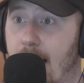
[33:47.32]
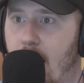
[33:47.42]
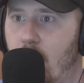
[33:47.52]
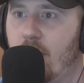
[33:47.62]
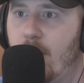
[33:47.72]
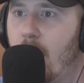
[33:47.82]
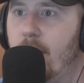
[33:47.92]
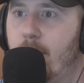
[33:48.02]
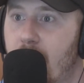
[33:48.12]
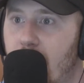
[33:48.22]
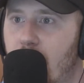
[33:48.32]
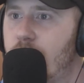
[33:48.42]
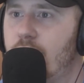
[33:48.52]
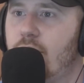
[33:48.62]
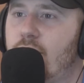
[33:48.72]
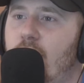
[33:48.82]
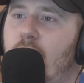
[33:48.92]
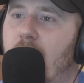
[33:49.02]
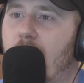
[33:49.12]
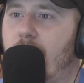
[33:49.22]
that, or you've probably been in their shoes, so you
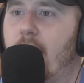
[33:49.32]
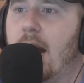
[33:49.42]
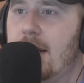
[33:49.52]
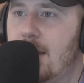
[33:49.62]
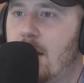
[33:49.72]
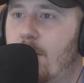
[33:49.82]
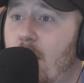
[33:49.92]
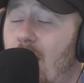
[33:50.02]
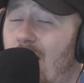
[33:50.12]
can kind of relate to them,